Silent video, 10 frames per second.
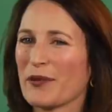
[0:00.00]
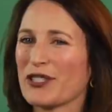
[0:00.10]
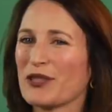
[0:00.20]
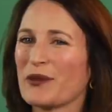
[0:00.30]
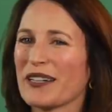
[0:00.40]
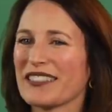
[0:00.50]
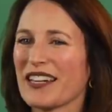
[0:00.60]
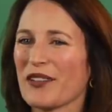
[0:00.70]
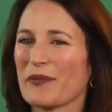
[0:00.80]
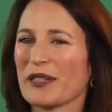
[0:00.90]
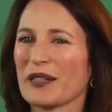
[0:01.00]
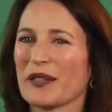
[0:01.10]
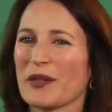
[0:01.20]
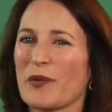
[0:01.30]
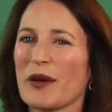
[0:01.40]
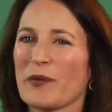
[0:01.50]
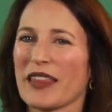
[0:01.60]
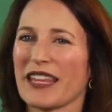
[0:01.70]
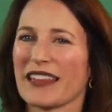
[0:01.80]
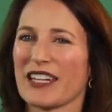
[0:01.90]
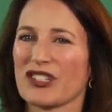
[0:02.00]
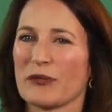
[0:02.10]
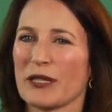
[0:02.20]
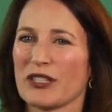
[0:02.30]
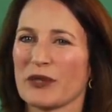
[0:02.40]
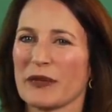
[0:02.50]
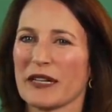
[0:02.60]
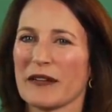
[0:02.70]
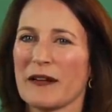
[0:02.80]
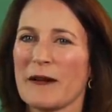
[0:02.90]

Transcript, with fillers: we do want to tell them clearly what we think they should be doing.